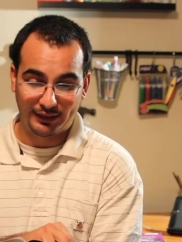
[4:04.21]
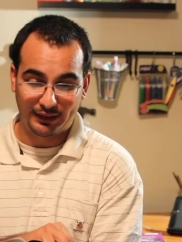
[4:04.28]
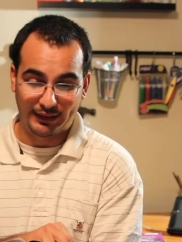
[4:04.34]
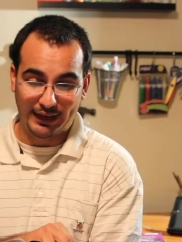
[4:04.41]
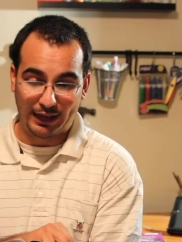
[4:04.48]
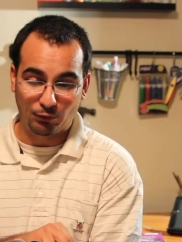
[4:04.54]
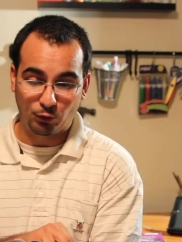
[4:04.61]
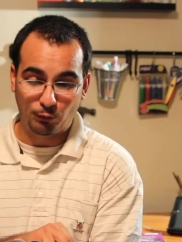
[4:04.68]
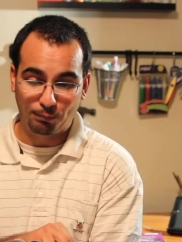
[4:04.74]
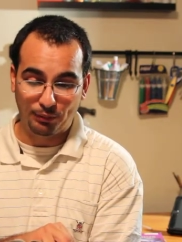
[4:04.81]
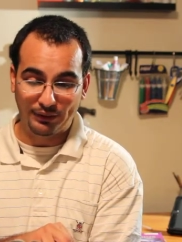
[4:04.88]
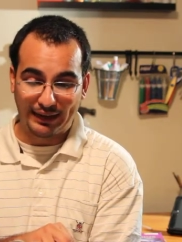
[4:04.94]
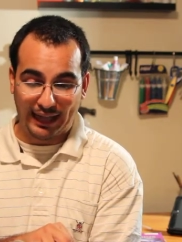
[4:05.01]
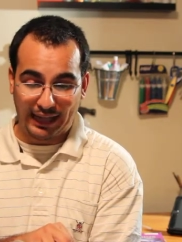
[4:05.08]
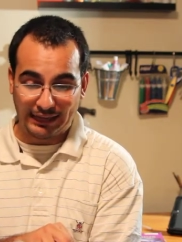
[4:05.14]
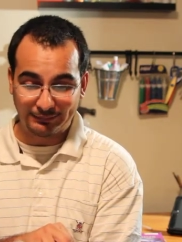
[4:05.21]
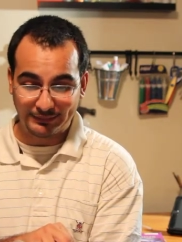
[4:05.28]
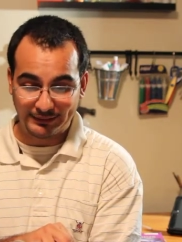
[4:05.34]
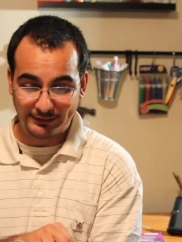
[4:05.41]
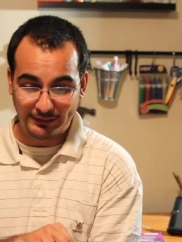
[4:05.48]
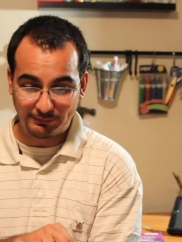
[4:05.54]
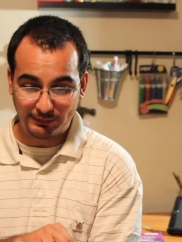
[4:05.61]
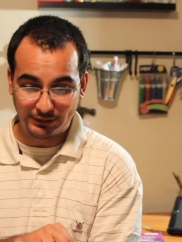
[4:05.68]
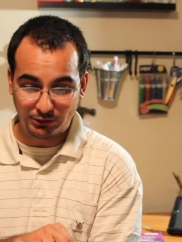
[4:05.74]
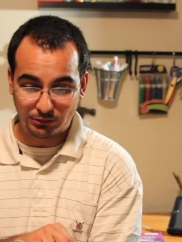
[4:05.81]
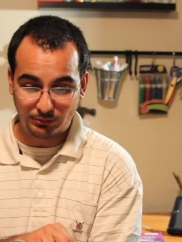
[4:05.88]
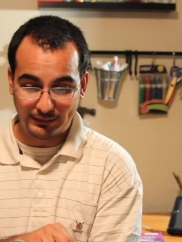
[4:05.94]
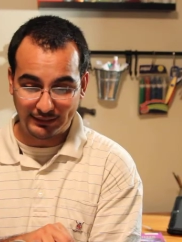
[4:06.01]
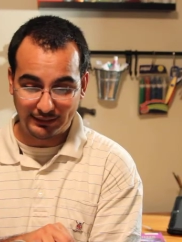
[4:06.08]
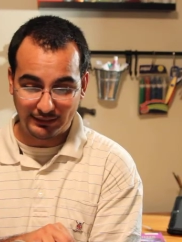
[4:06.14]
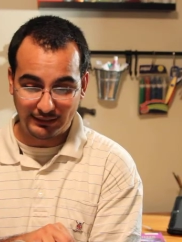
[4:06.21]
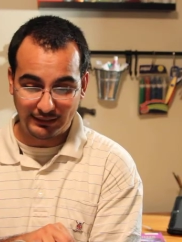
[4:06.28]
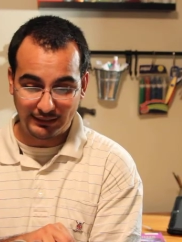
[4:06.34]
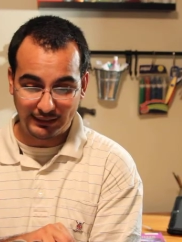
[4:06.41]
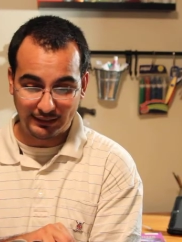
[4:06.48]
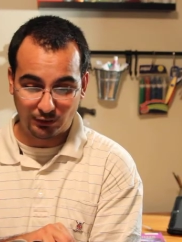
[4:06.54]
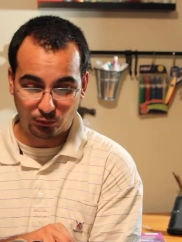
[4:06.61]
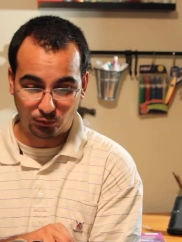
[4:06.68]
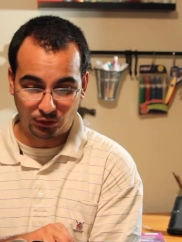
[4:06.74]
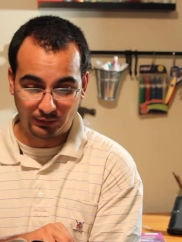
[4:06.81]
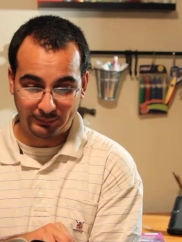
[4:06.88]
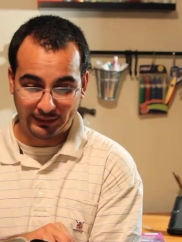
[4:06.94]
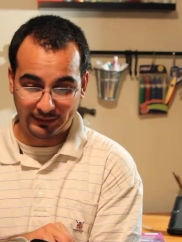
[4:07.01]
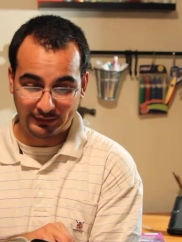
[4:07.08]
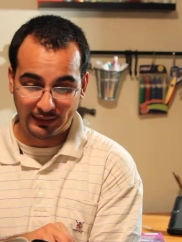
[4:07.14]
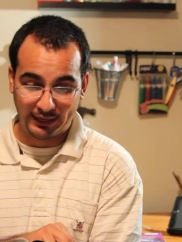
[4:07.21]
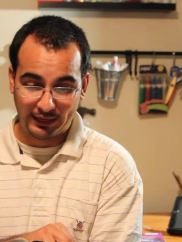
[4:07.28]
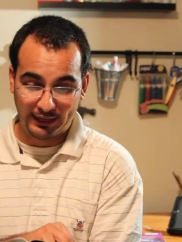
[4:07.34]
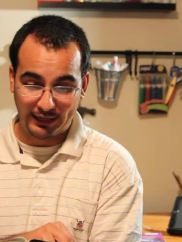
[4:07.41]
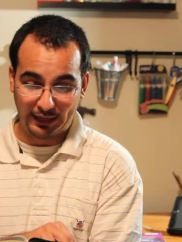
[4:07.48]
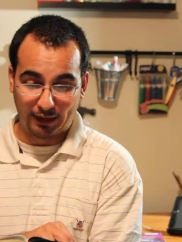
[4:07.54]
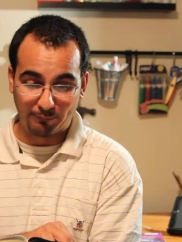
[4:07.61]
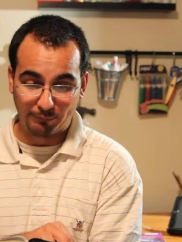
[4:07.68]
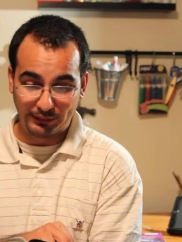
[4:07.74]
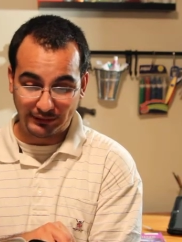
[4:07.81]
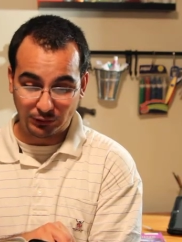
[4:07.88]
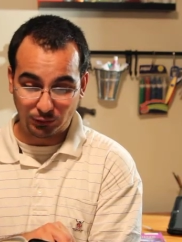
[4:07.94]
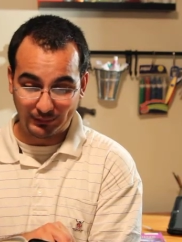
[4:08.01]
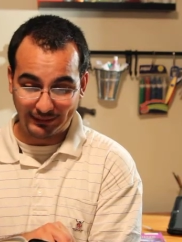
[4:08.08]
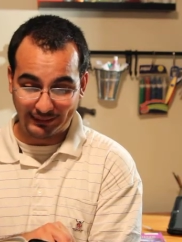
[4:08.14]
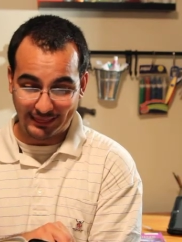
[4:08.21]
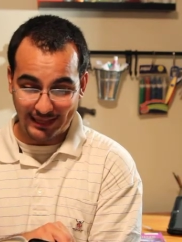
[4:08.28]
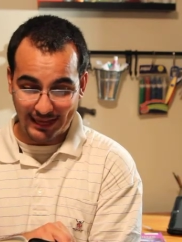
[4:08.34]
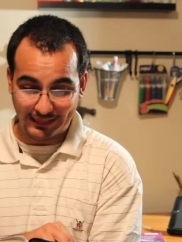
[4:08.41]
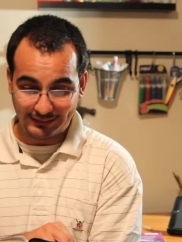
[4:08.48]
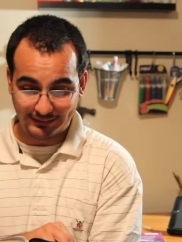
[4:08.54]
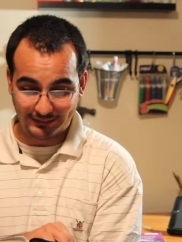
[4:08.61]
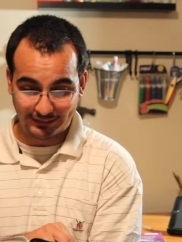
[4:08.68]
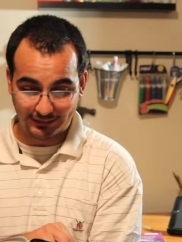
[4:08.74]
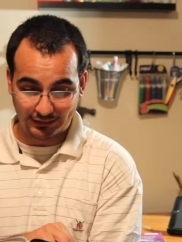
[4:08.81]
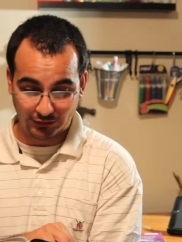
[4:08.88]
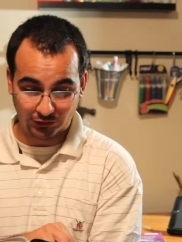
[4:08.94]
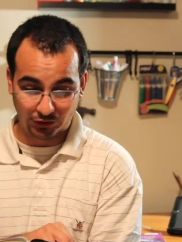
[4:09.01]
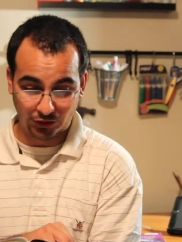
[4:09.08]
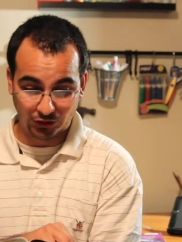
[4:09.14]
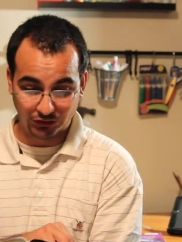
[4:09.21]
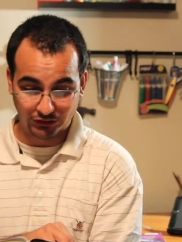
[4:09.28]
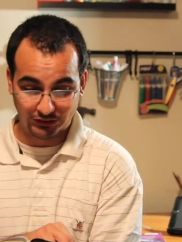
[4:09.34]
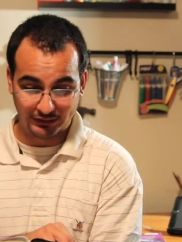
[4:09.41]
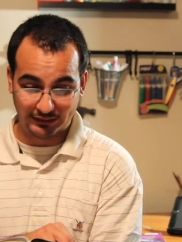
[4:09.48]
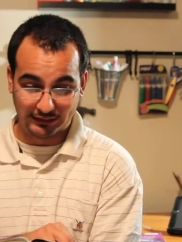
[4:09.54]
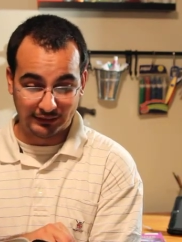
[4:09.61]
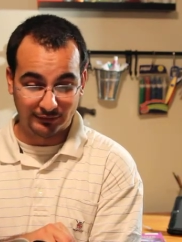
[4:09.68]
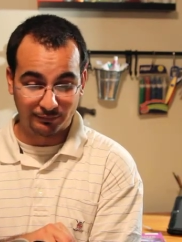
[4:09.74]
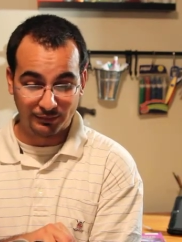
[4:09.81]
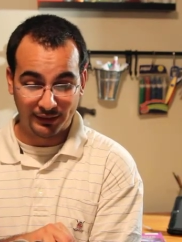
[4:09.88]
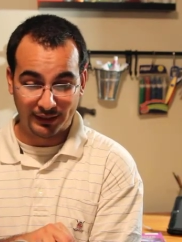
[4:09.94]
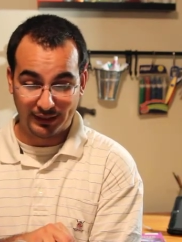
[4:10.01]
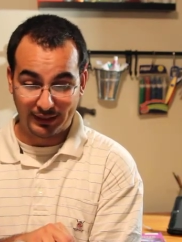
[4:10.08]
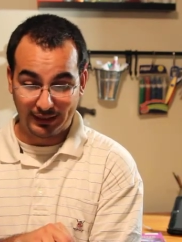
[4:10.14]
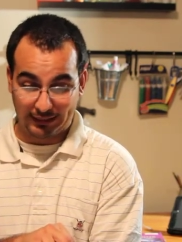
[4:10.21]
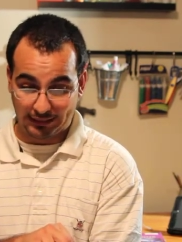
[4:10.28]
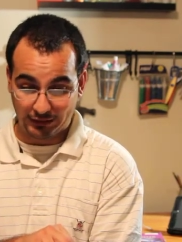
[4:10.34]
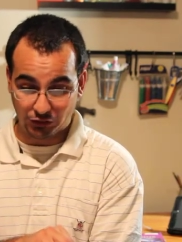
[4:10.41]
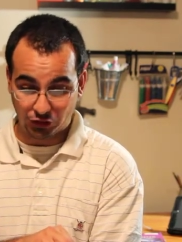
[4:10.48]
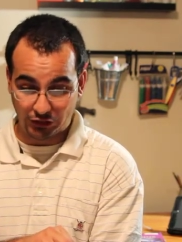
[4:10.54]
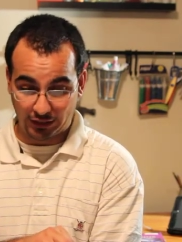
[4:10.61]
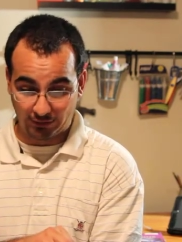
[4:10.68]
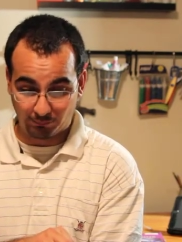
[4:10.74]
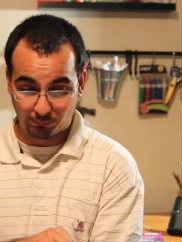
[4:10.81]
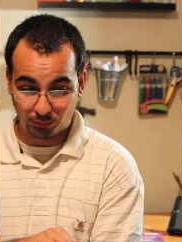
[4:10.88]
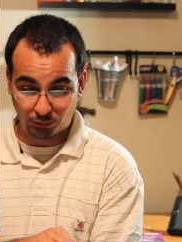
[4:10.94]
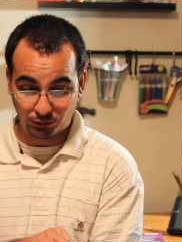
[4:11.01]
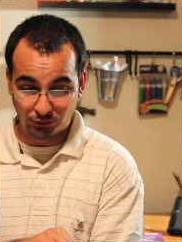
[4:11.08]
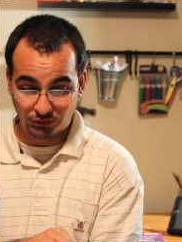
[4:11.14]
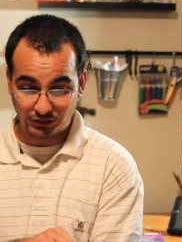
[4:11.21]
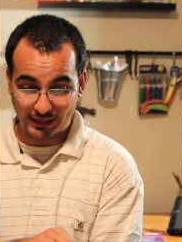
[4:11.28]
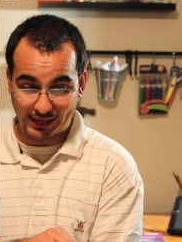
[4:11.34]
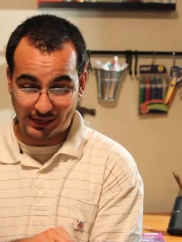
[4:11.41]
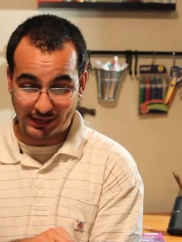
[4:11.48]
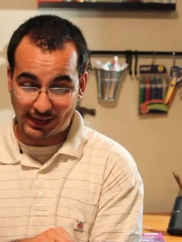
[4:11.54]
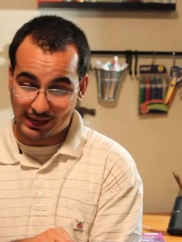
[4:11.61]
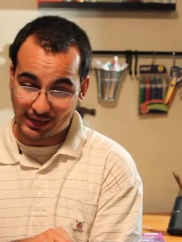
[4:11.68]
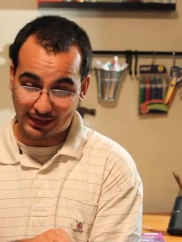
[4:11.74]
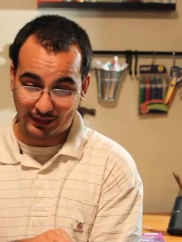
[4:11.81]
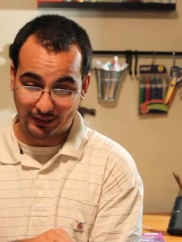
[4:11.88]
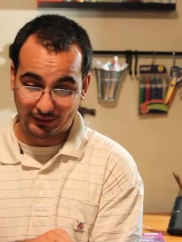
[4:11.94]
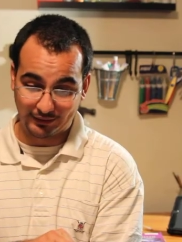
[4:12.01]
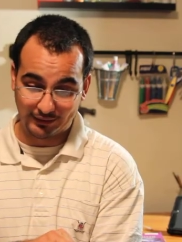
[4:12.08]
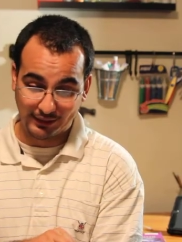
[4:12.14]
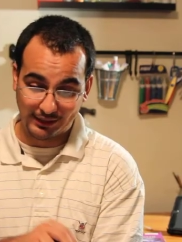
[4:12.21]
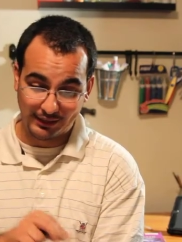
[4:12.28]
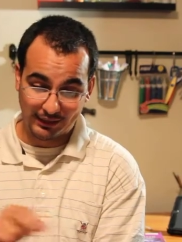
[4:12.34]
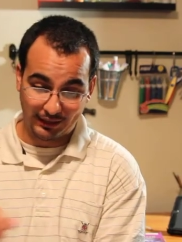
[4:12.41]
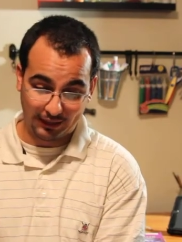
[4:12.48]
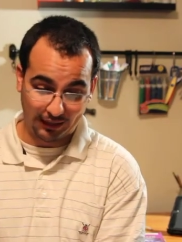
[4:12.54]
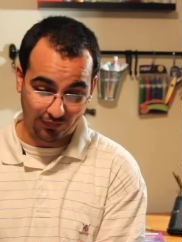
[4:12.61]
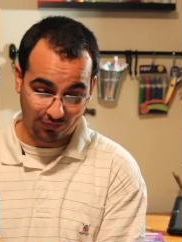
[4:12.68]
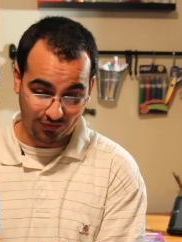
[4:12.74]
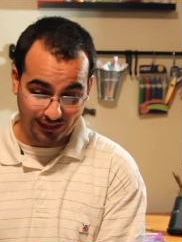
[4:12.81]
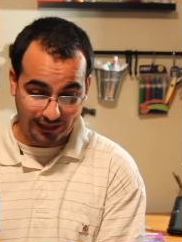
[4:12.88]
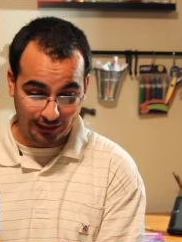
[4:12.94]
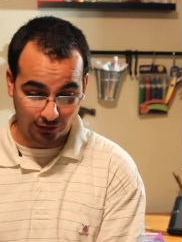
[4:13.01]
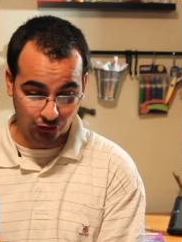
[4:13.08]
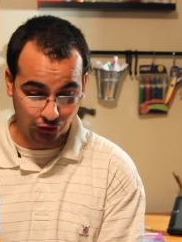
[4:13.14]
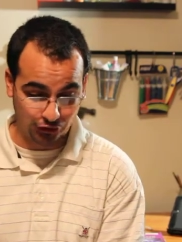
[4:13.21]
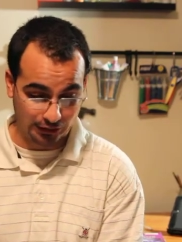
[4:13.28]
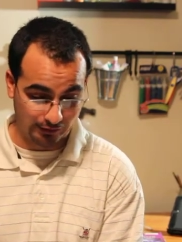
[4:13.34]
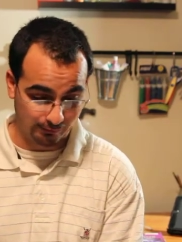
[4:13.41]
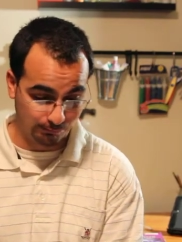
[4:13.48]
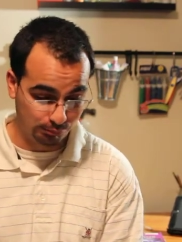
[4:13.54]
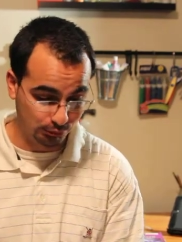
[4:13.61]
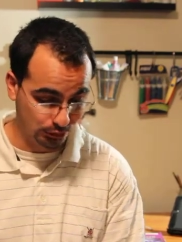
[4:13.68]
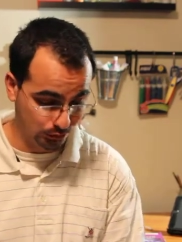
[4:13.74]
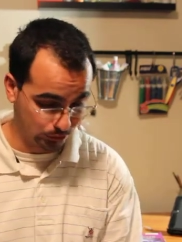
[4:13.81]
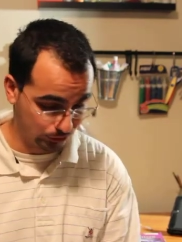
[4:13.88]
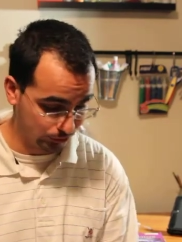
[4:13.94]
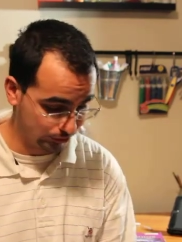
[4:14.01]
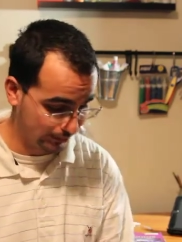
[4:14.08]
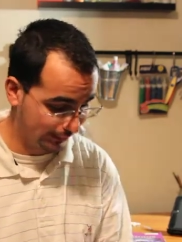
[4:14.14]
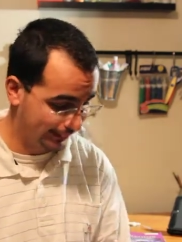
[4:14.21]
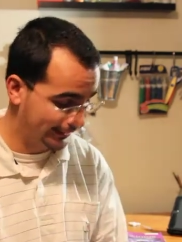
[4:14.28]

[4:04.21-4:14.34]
And I will put enmity between thee and the woman, and between thy seed and her seed. It shall bruise thy head, and thou shalt bruise